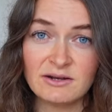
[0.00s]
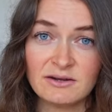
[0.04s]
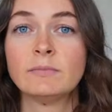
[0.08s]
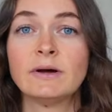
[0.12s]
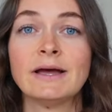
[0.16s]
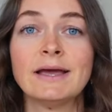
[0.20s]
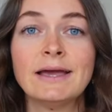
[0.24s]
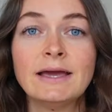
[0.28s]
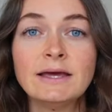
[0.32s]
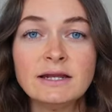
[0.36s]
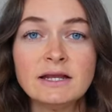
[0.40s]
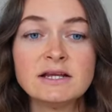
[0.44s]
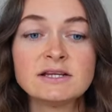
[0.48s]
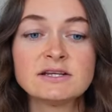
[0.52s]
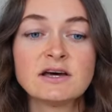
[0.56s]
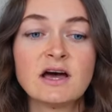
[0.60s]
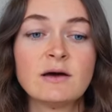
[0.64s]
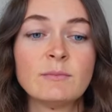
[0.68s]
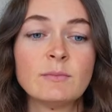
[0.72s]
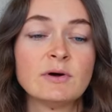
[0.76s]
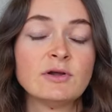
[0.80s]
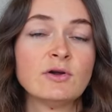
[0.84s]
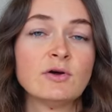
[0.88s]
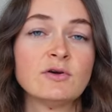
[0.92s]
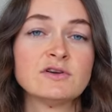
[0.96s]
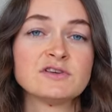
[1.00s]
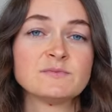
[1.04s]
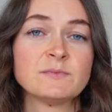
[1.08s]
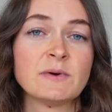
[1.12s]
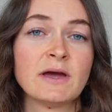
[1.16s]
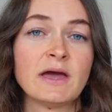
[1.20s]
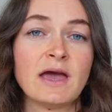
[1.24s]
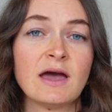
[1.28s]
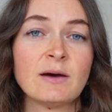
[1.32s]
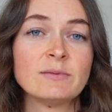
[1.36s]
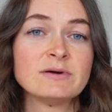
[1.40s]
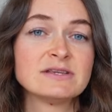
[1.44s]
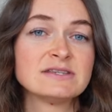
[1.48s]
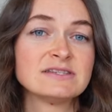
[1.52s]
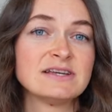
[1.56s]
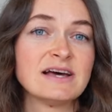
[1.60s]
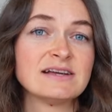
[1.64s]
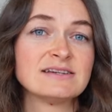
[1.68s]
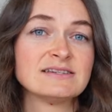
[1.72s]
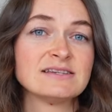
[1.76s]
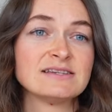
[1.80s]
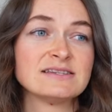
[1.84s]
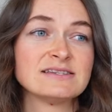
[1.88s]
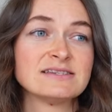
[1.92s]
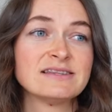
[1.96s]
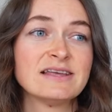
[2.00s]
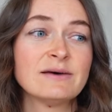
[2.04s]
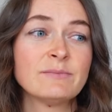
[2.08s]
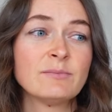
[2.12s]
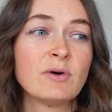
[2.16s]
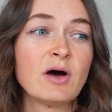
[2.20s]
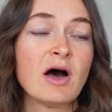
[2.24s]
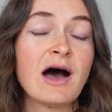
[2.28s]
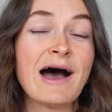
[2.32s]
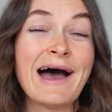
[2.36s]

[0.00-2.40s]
But anytime I notice my habits start to slip,